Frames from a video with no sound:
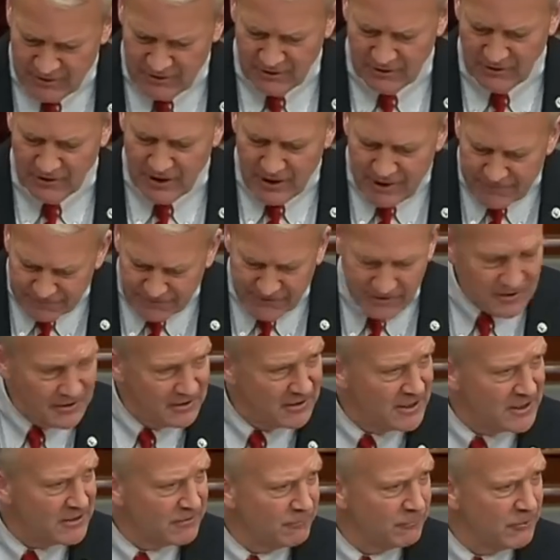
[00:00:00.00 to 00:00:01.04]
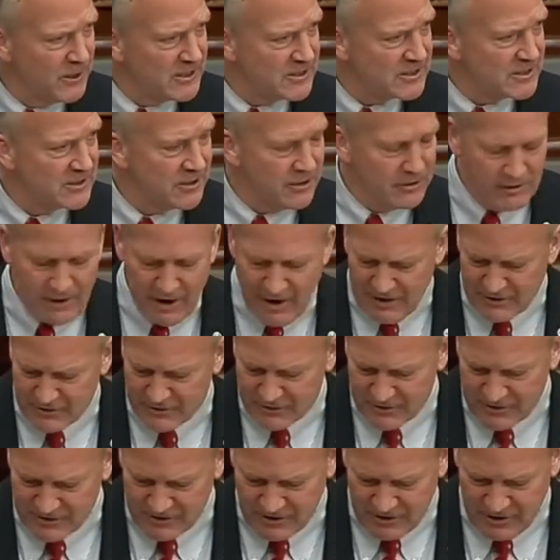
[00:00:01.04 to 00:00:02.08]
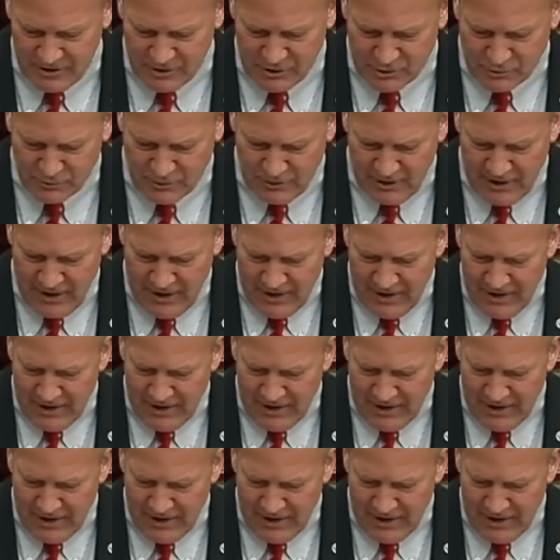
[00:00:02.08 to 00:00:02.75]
risked their lives for this country,